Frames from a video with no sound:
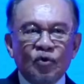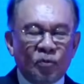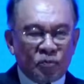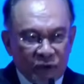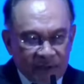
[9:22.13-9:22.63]

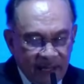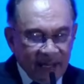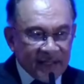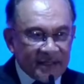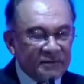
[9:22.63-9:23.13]
to
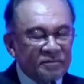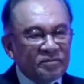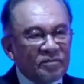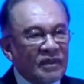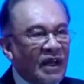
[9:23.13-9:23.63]
protect
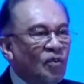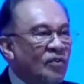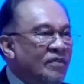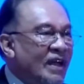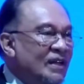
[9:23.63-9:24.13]

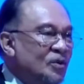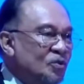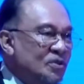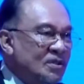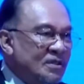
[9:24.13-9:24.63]
our
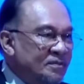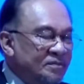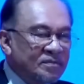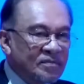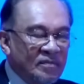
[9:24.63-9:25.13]
values,
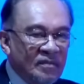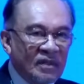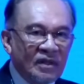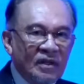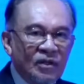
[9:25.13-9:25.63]

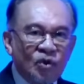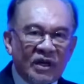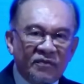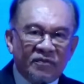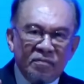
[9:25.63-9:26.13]
to
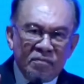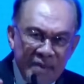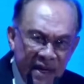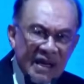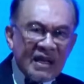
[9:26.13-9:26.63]
give
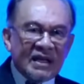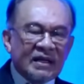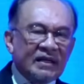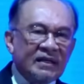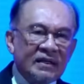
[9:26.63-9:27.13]

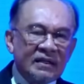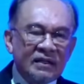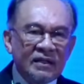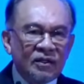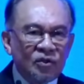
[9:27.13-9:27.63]
meaning
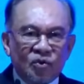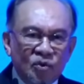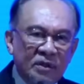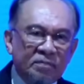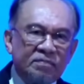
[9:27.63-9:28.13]

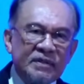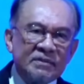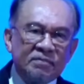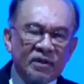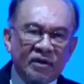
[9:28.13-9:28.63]
to the
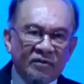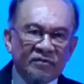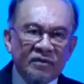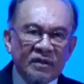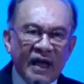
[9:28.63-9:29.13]
principle
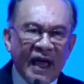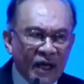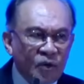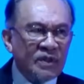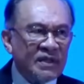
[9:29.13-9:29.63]
of
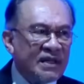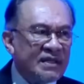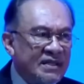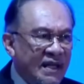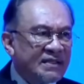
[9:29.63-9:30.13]
equity
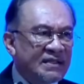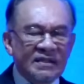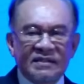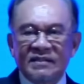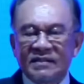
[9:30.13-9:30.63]
and
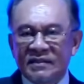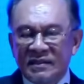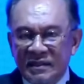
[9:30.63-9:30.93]
justice.